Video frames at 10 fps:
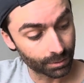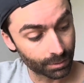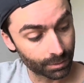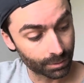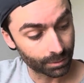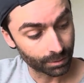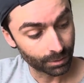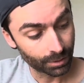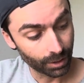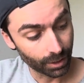
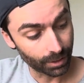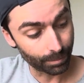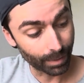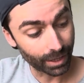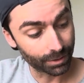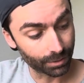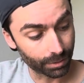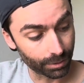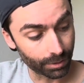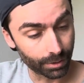And minor
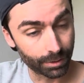third,